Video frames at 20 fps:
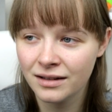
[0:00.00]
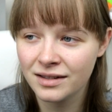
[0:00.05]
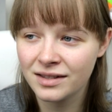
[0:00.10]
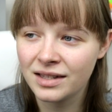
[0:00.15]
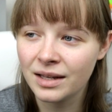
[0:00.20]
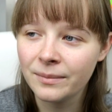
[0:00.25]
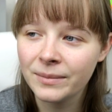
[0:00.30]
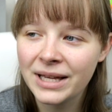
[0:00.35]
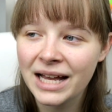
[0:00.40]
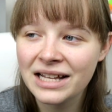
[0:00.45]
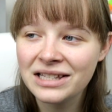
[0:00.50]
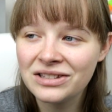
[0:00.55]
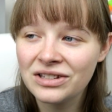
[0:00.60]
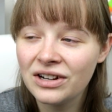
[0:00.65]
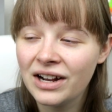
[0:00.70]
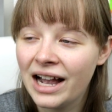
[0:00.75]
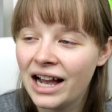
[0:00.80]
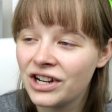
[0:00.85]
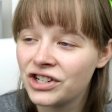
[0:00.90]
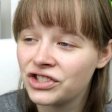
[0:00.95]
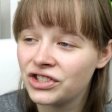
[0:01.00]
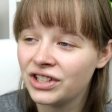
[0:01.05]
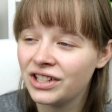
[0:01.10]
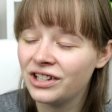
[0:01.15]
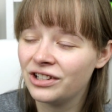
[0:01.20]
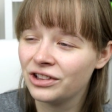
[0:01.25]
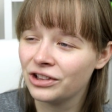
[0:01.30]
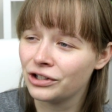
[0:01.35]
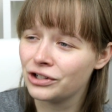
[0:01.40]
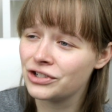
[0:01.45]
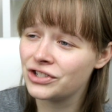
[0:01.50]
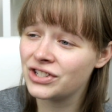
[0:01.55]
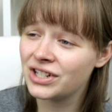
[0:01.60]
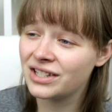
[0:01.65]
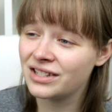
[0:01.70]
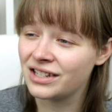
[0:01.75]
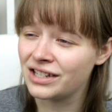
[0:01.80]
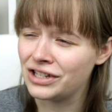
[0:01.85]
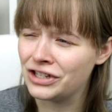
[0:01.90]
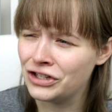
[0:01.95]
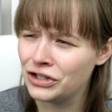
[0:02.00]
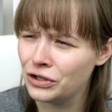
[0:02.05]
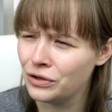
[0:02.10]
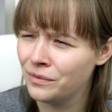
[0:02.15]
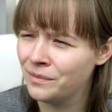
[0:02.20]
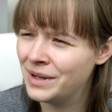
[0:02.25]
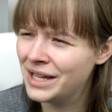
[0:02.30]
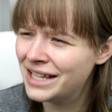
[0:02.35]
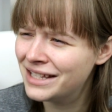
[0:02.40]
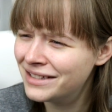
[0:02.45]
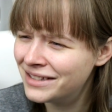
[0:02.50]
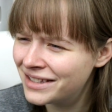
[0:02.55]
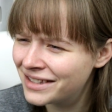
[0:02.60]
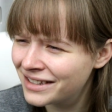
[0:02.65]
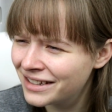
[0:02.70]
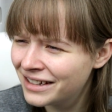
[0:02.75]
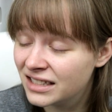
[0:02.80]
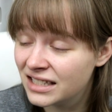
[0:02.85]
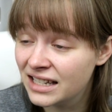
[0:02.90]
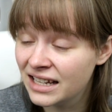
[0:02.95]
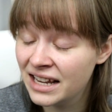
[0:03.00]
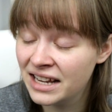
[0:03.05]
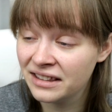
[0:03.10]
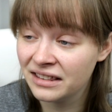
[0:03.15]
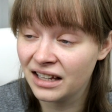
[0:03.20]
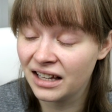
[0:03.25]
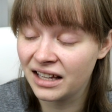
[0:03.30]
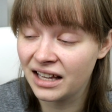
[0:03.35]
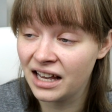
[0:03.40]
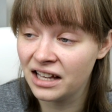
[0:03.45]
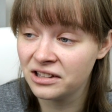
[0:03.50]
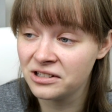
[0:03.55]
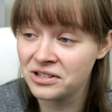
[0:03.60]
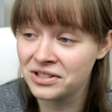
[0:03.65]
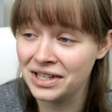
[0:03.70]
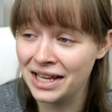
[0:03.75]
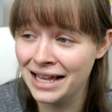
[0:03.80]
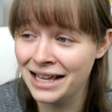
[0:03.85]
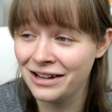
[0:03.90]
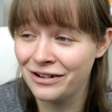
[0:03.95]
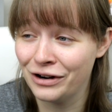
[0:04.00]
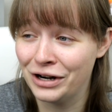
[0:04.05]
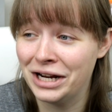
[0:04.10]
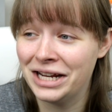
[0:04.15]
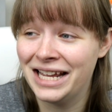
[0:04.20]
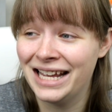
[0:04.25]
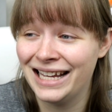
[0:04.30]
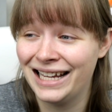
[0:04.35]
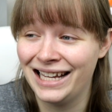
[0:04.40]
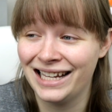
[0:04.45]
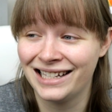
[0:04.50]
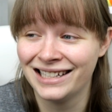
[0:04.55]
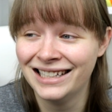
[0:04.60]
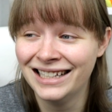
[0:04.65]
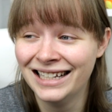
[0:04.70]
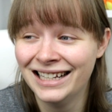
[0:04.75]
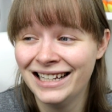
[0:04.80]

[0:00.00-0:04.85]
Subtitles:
Some cats are actually allergic to humans. Dang, that cat looks angry.